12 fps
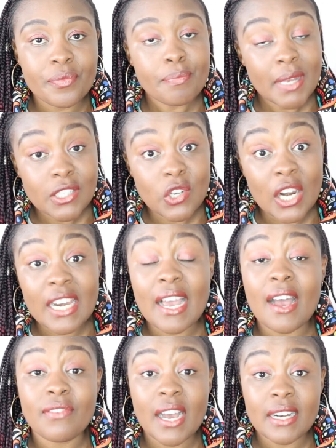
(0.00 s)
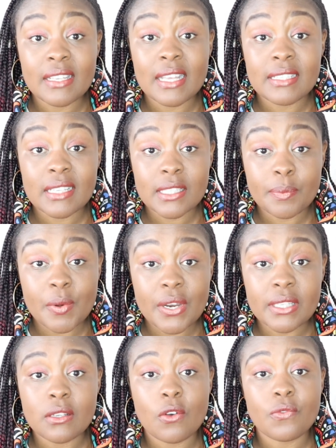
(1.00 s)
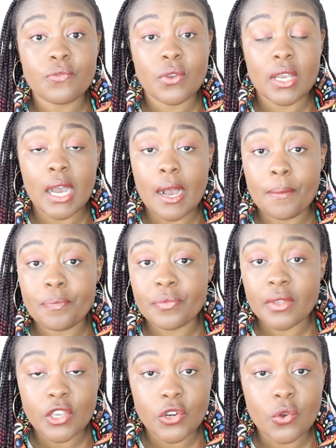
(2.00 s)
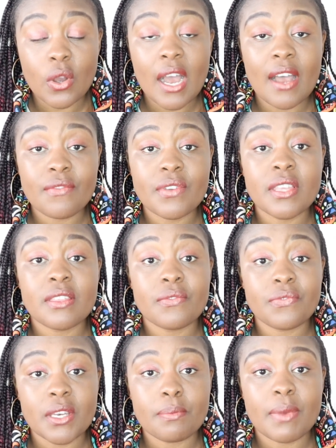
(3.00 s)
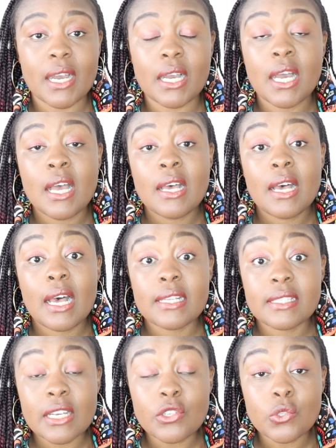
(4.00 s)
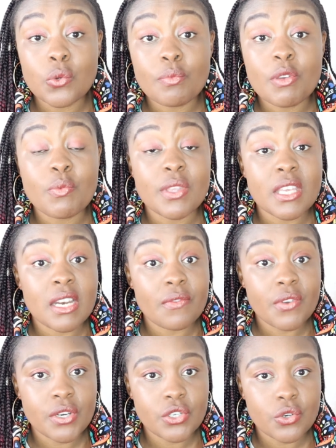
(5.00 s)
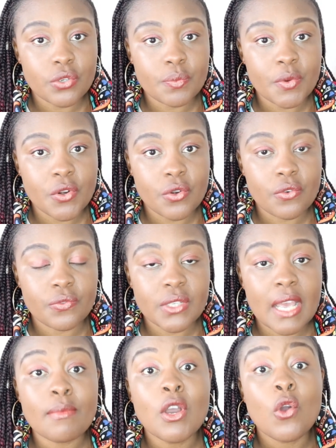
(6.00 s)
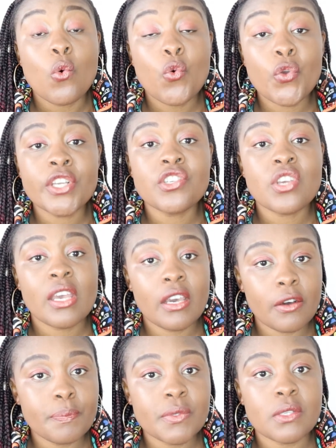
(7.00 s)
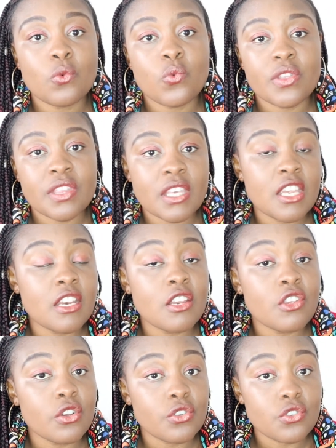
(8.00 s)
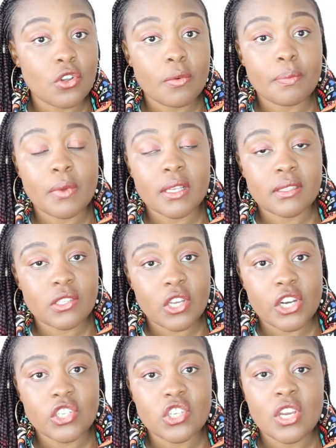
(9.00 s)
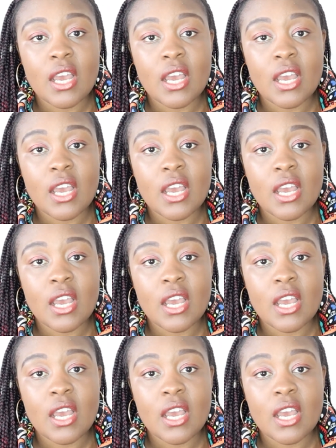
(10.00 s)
personally, I have had that experience of you know, having the feedback sent to me within a very short period of time, which helps within your job search